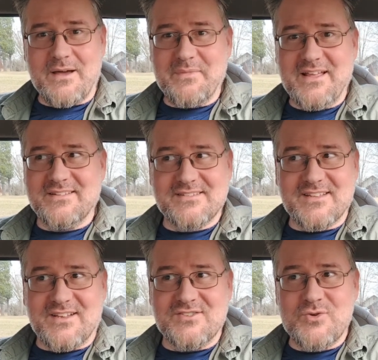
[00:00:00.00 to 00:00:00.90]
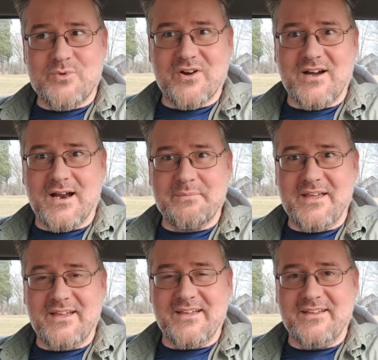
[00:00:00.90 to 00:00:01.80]
That means the consumer
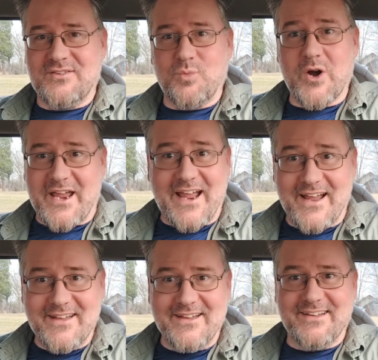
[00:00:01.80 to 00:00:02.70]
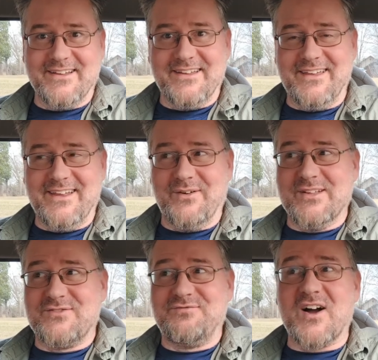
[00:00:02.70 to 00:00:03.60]
economy is working. You
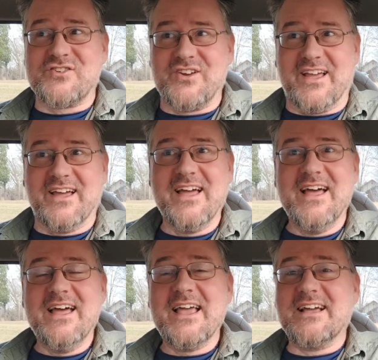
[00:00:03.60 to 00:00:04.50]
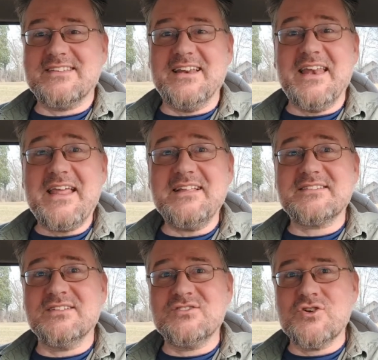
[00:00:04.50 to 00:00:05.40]
know, it's functioning. Because it
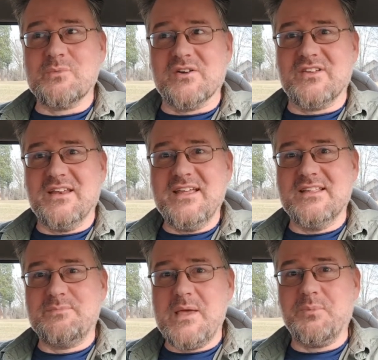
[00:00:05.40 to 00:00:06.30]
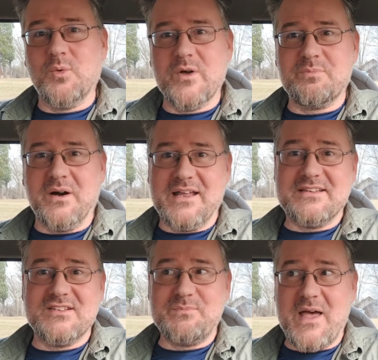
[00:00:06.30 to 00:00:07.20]
needs consumers. It needs people with
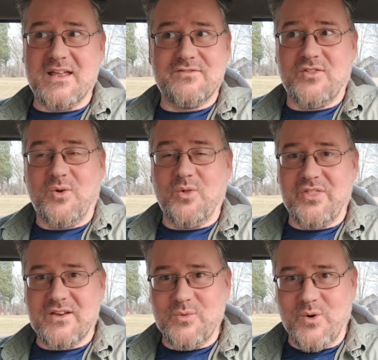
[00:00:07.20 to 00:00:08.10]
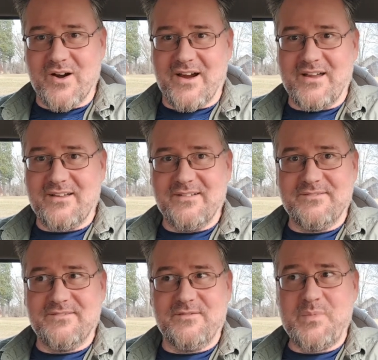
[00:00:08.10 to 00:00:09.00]
money to spend for the whole thing to work.
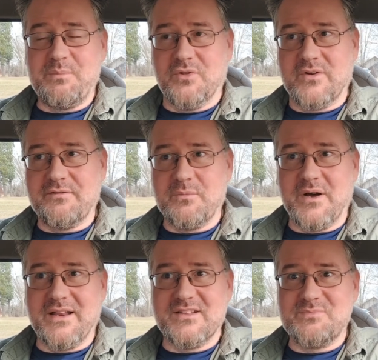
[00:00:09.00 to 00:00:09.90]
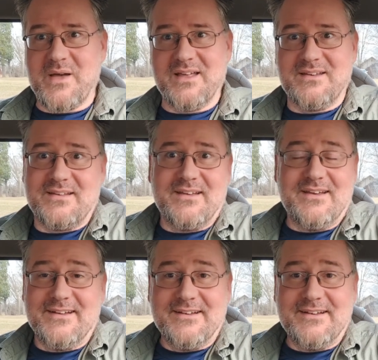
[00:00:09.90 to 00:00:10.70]
If people don't have the money to spend,